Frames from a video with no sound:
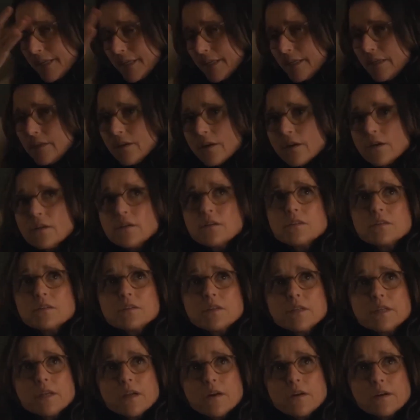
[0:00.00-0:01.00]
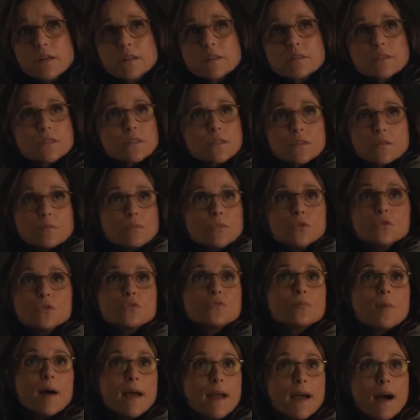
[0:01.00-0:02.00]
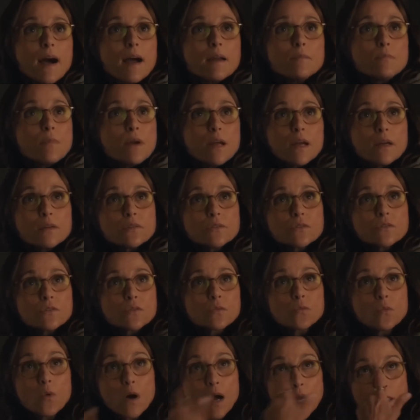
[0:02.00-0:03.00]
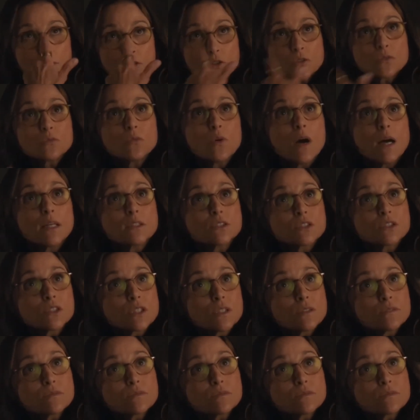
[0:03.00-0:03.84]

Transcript: here. You know, I can still move my eyebrows. Watch, watch